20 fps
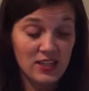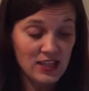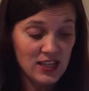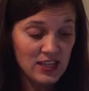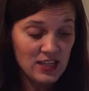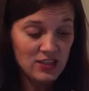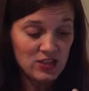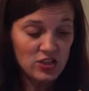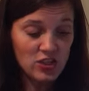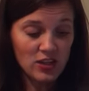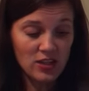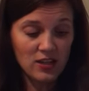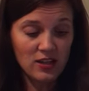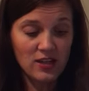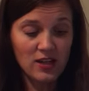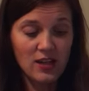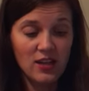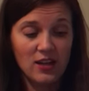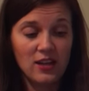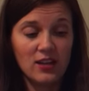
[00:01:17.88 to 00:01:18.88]
he took
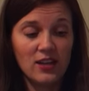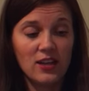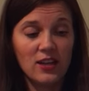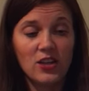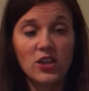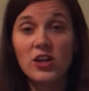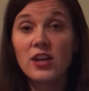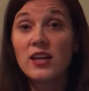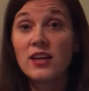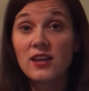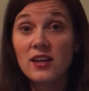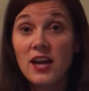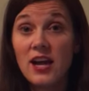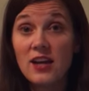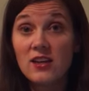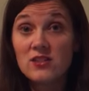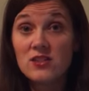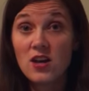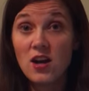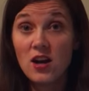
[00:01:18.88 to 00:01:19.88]
a look at
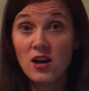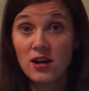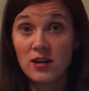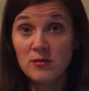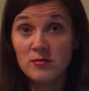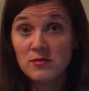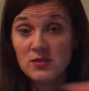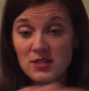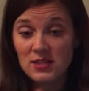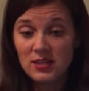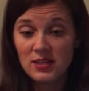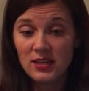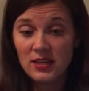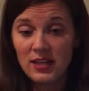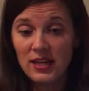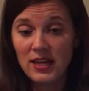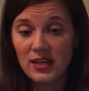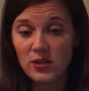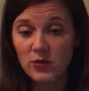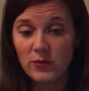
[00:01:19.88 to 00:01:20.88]
Kyle's arms.
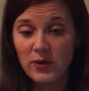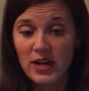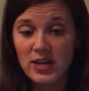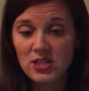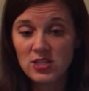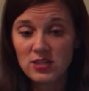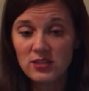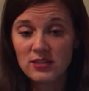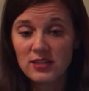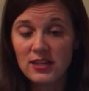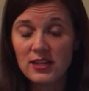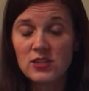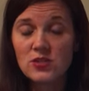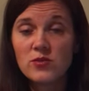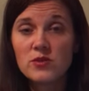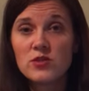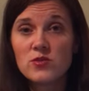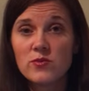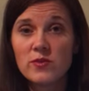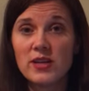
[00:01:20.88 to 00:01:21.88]
He had a rash clear down
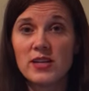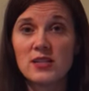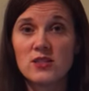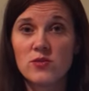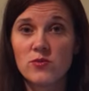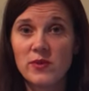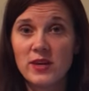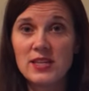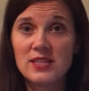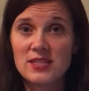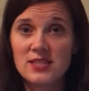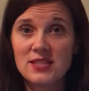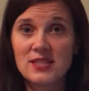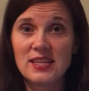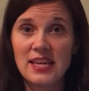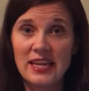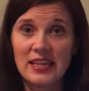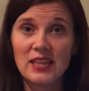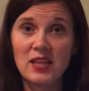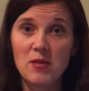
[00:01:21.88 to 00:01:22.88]
to his wrist, red
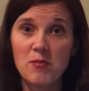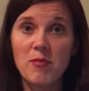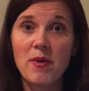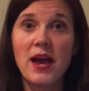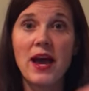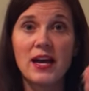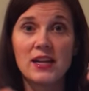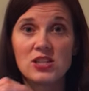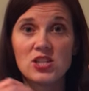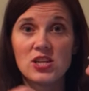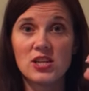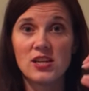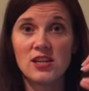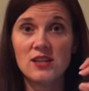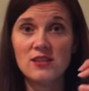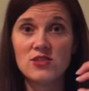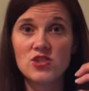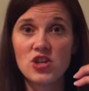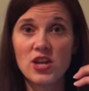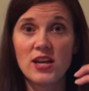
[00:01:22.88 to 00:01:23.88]
scaly
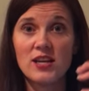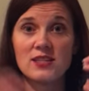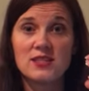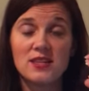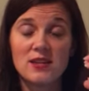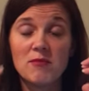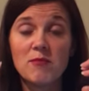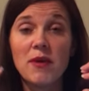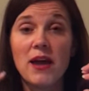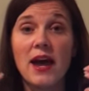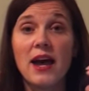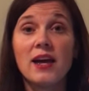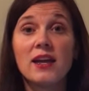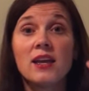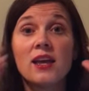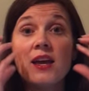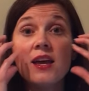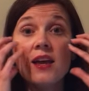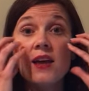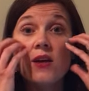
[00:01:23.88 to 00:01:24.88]
patchy chest and
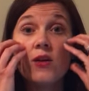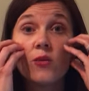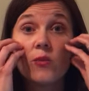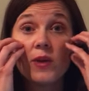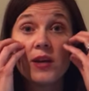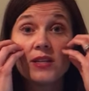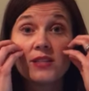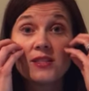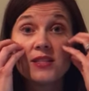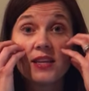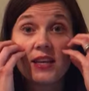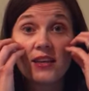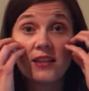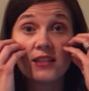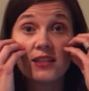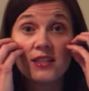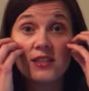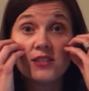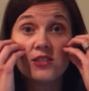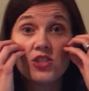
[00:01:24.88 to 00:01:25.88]
back, red
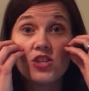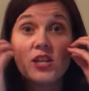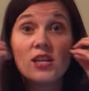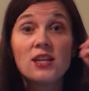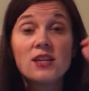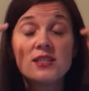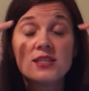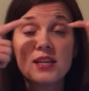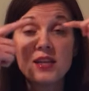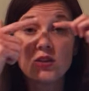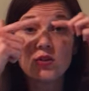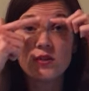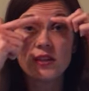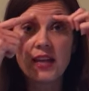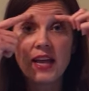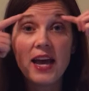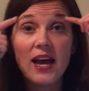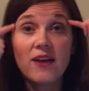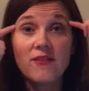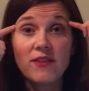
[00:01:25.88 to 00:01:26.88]
scaly cheeks, and only
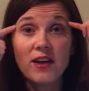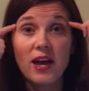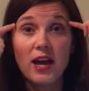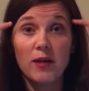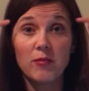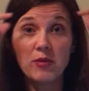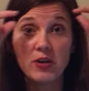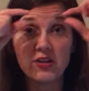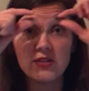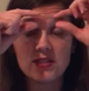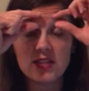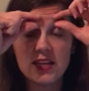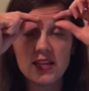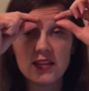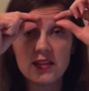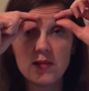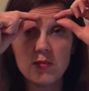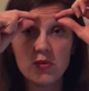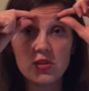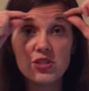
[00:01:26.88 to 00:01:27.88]
half eyebrows. He
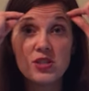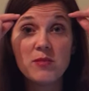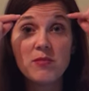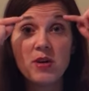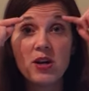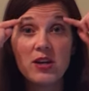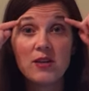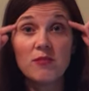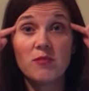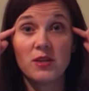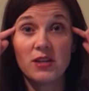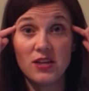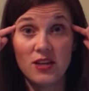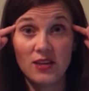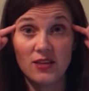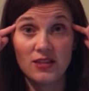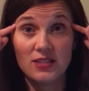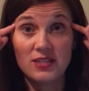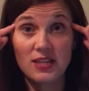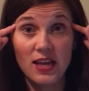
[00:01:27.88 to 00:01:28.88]
had the bushy part, but
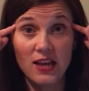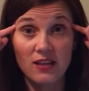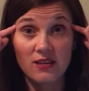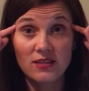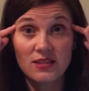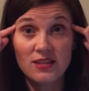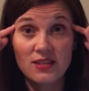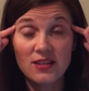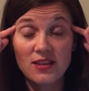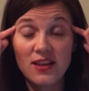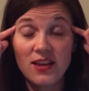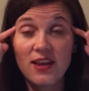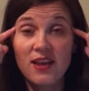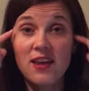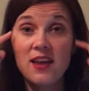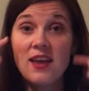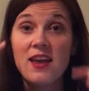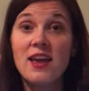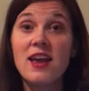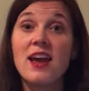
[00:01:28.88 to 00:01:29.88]
not the tails.
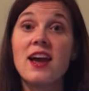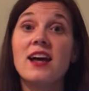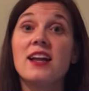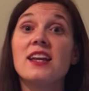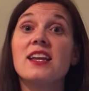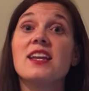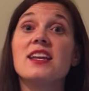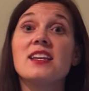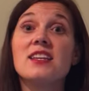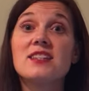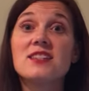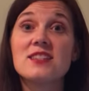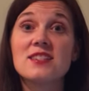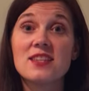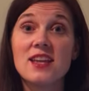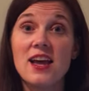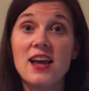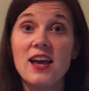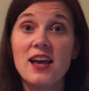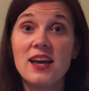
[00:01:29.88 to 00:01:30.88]
And he
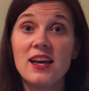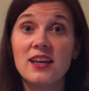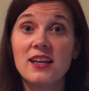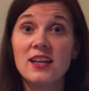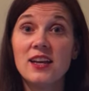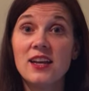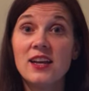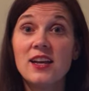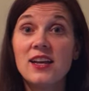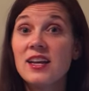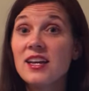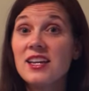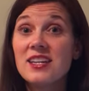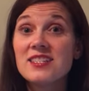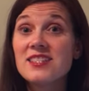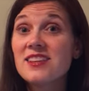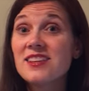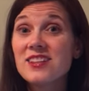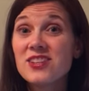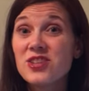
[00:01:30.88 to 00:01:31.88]
said,
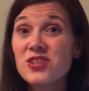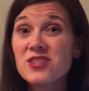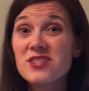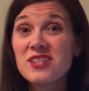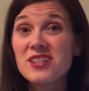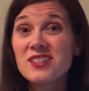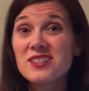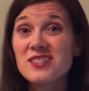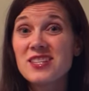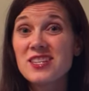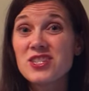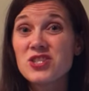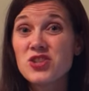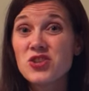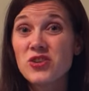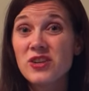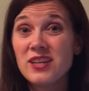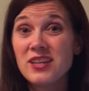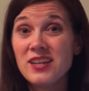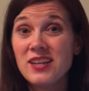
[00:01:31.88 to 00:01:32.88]
your son's
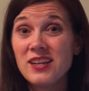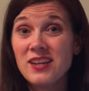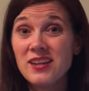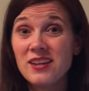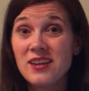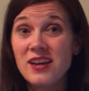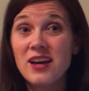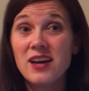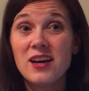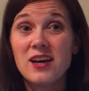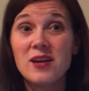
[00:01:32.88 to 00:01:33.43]
excreting